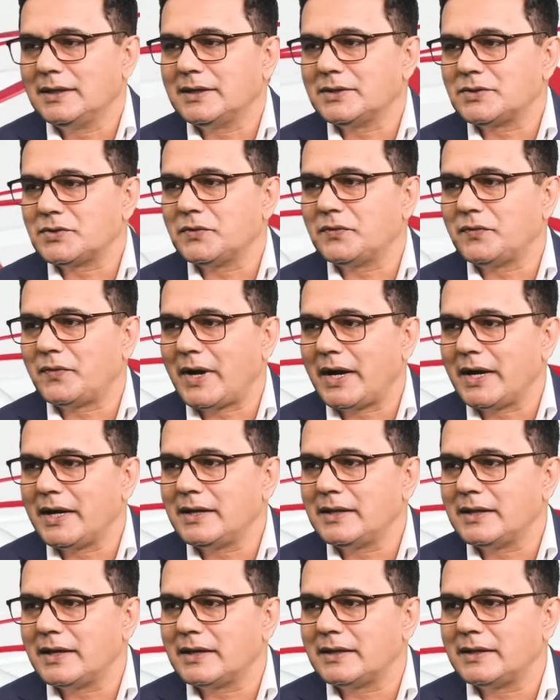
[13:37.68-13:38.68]
to
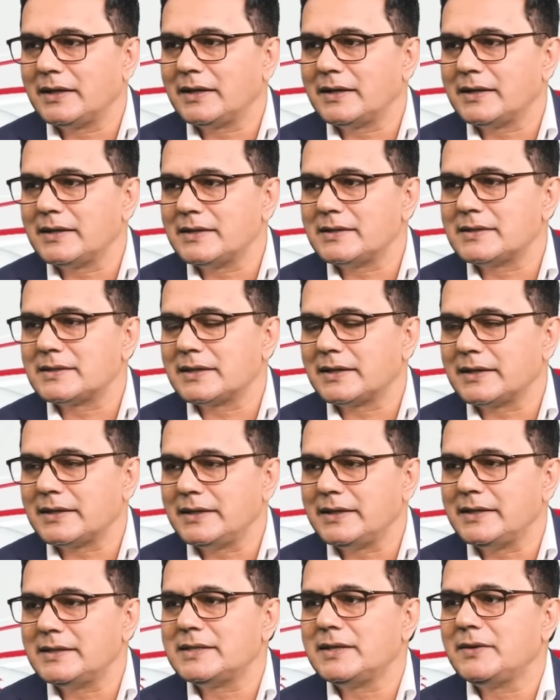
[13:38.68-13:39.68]
find that there is an
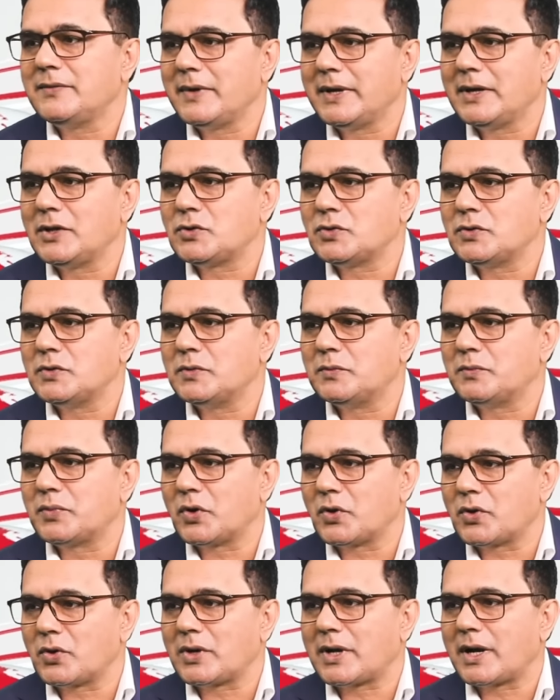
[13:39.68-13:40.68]
easy way to
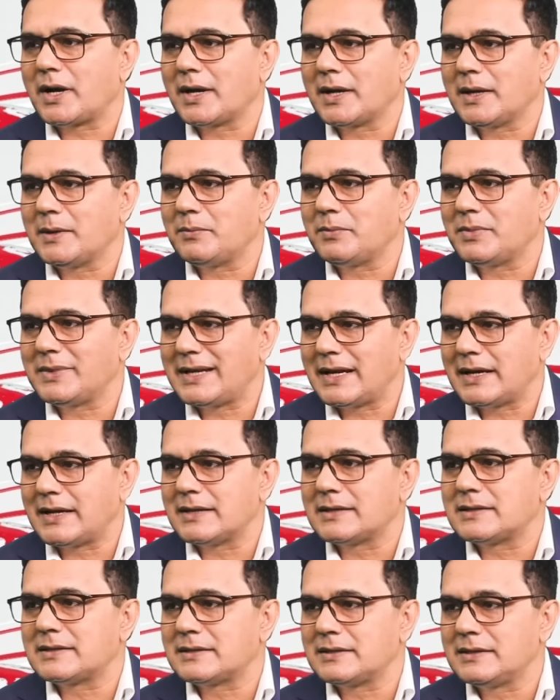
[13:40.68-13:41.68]
prototype,
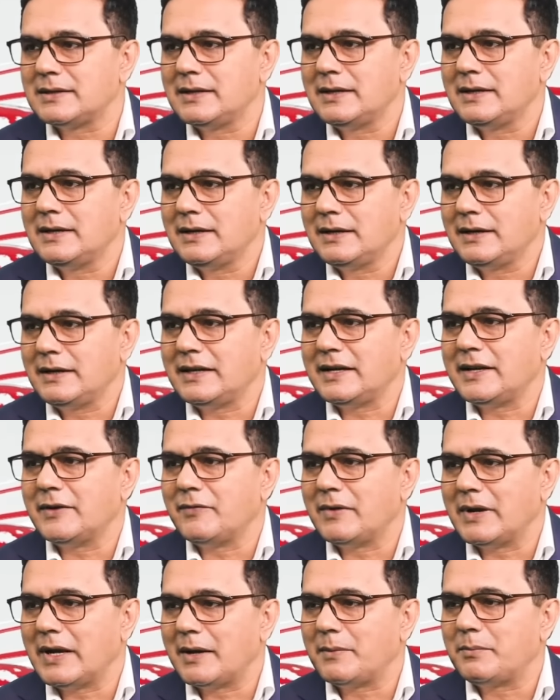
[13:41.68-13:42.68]
test,
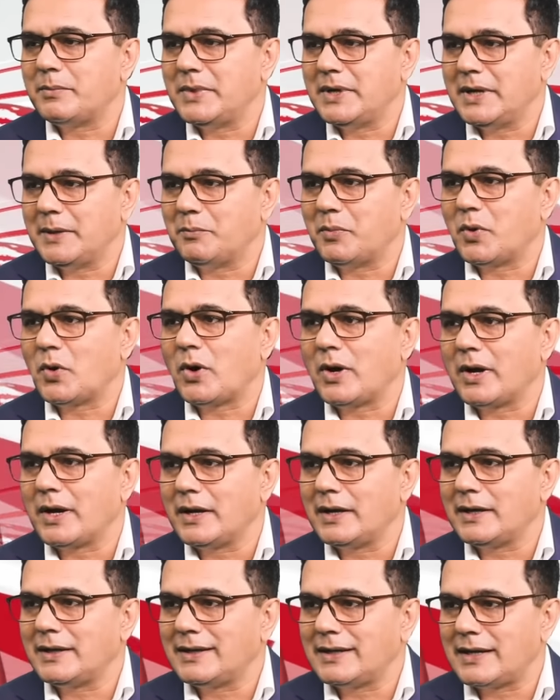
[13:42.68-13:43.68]
develop,
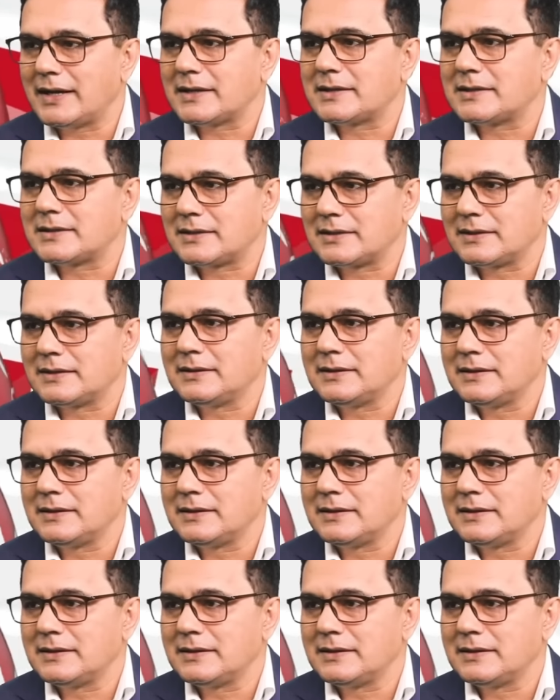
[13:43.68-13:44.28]
deploy, test